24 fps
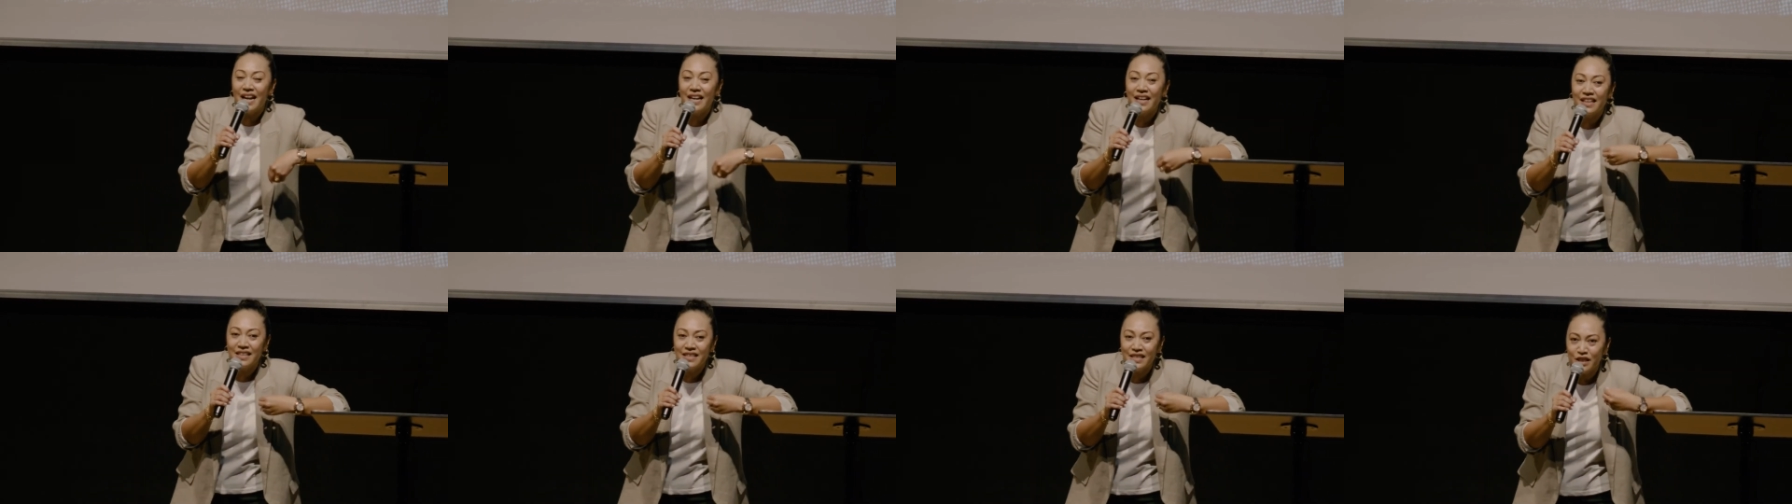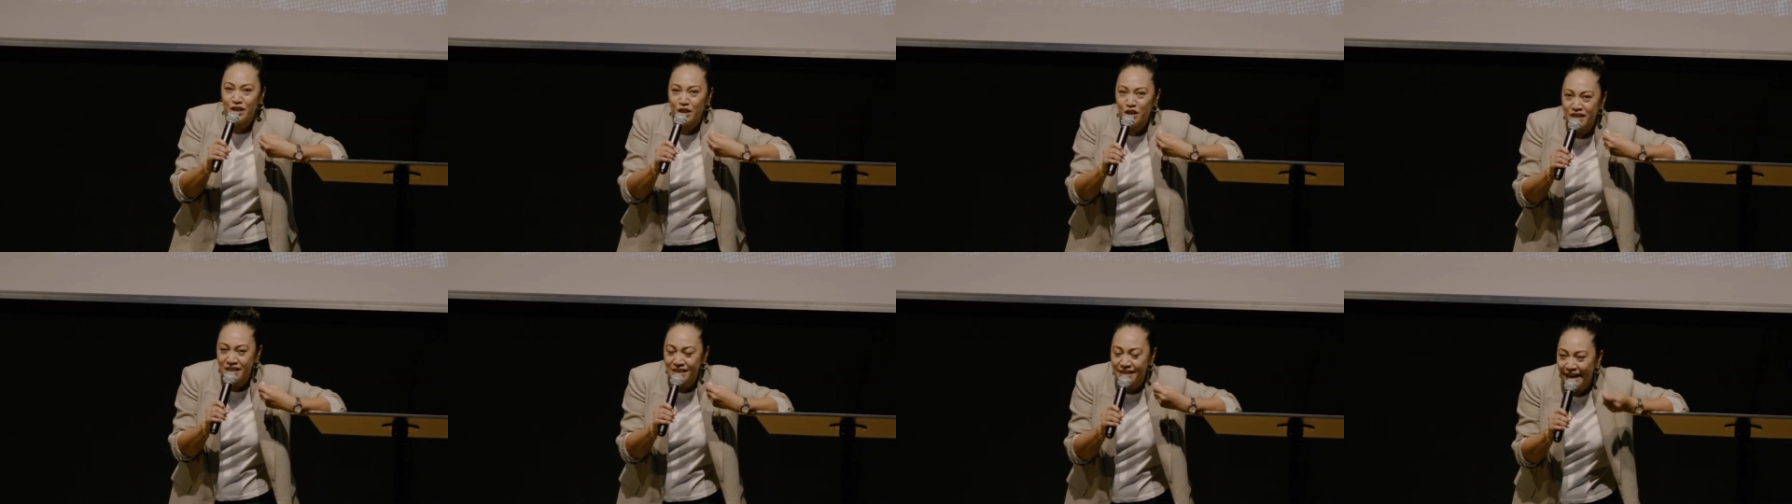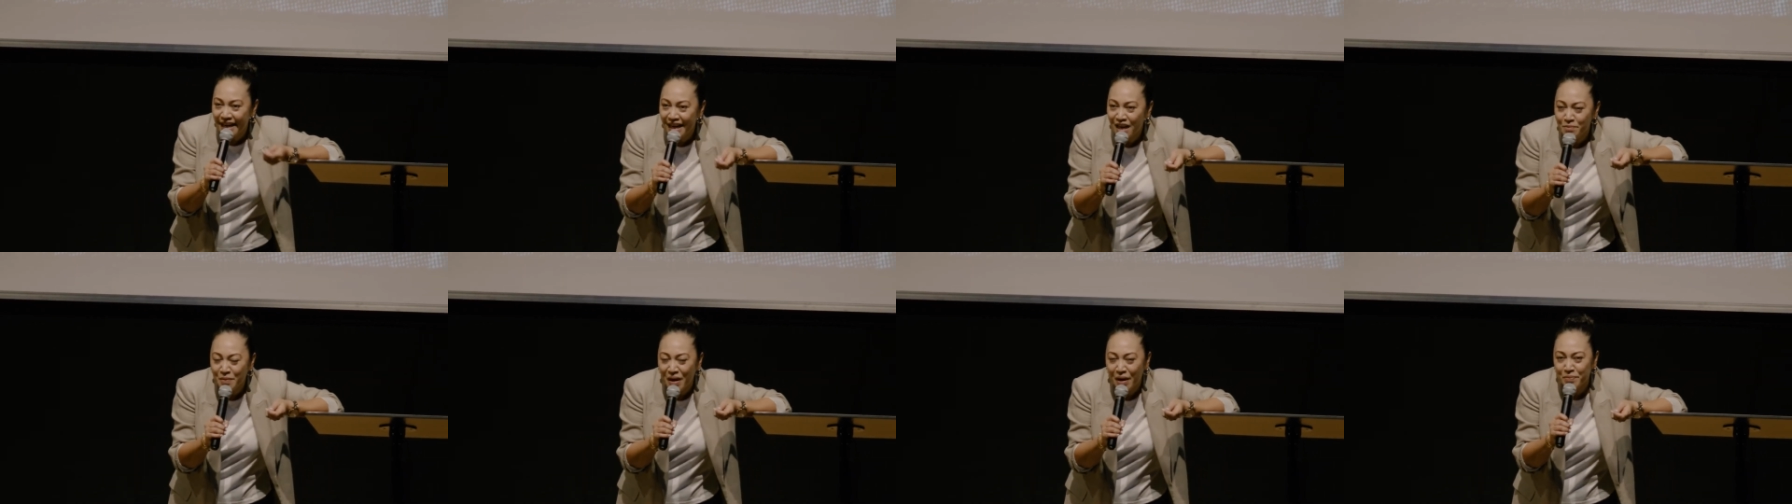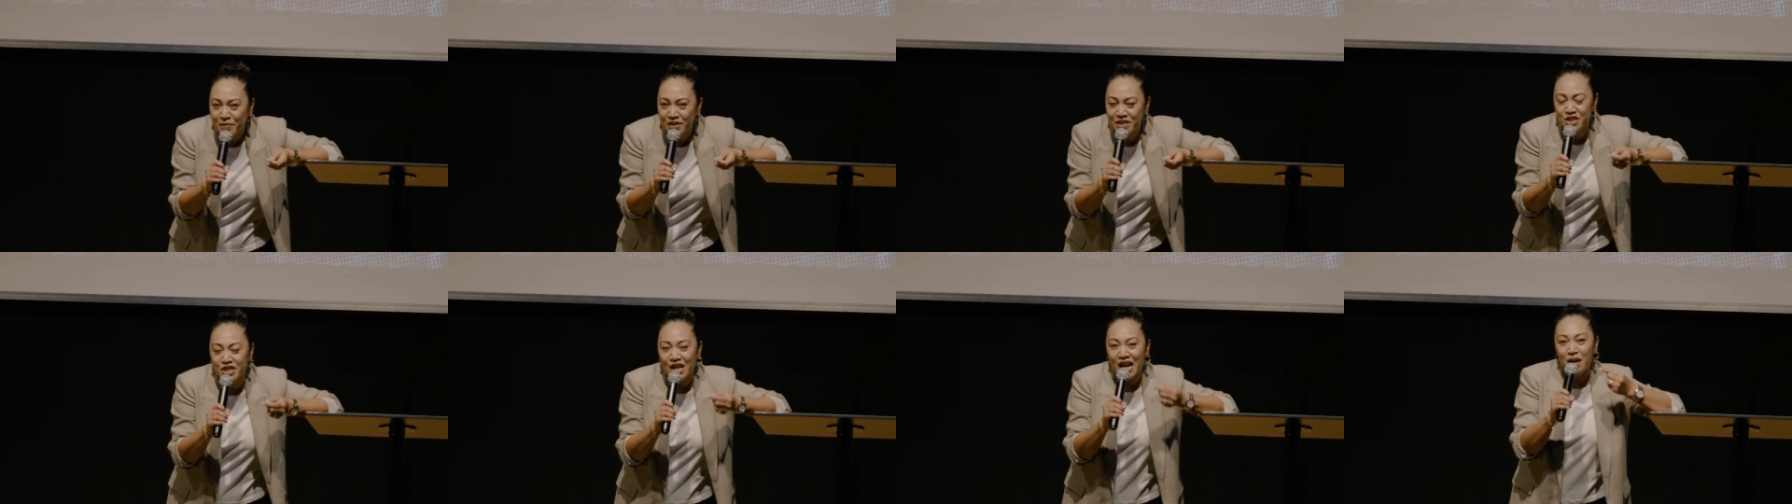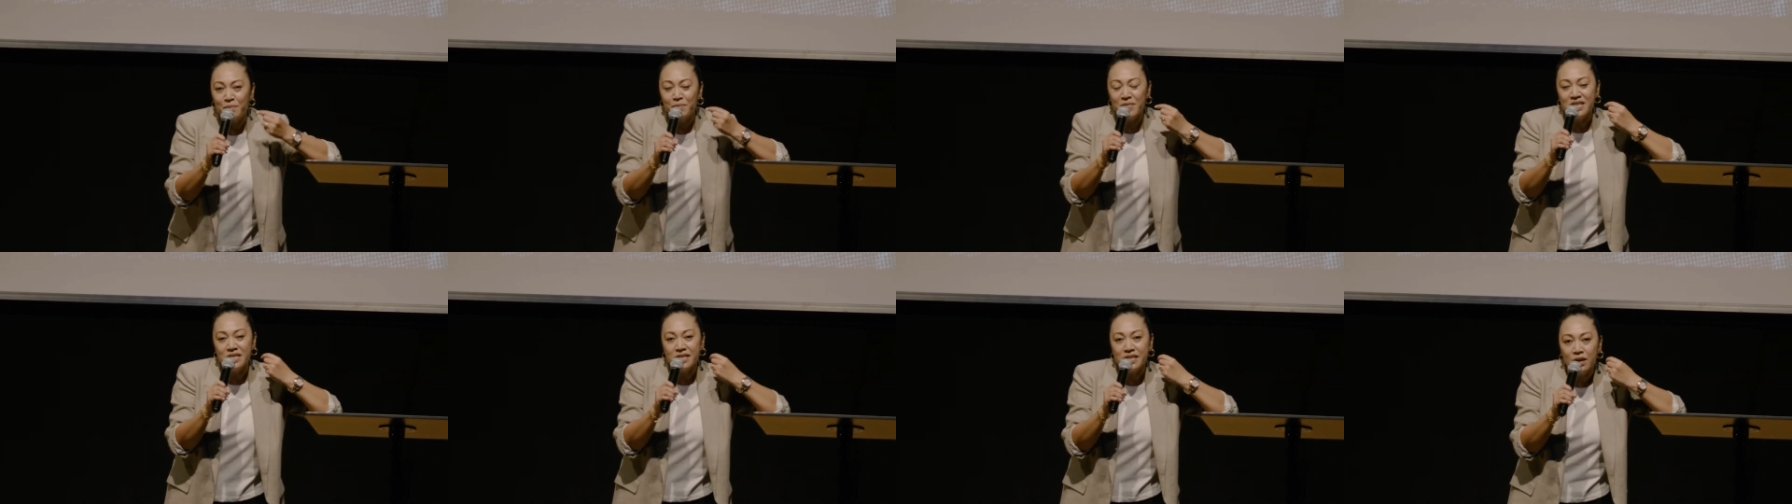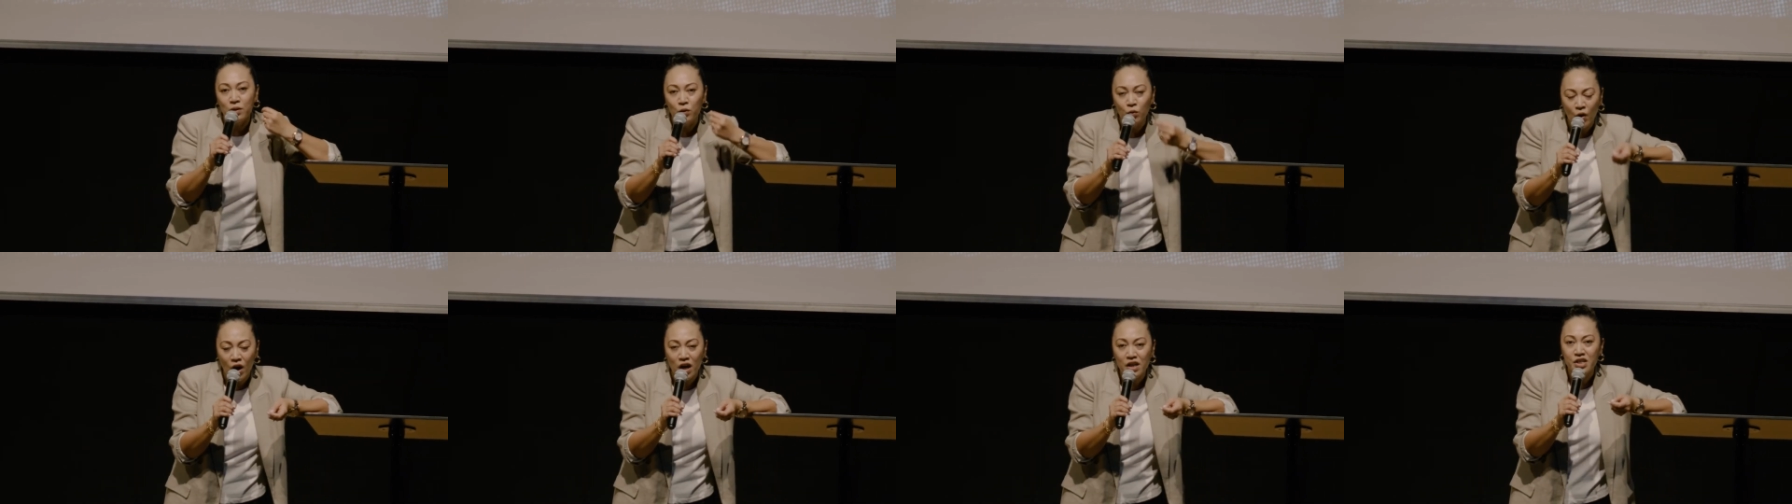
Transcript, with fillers: I can still stay in my pajamas and